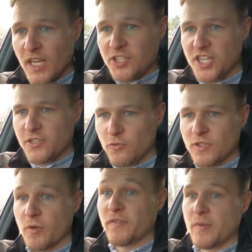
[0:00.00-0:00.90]
And she is
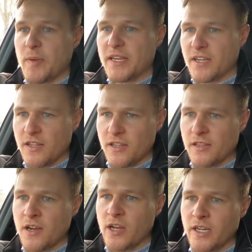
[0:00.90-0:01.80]
also of the opinion that
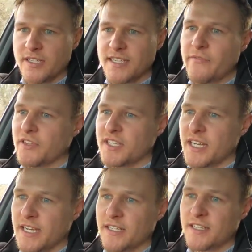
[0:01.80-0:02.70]
the 997
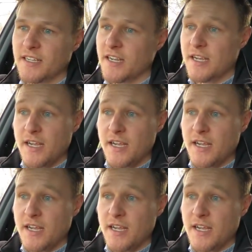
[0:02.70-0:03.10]
seats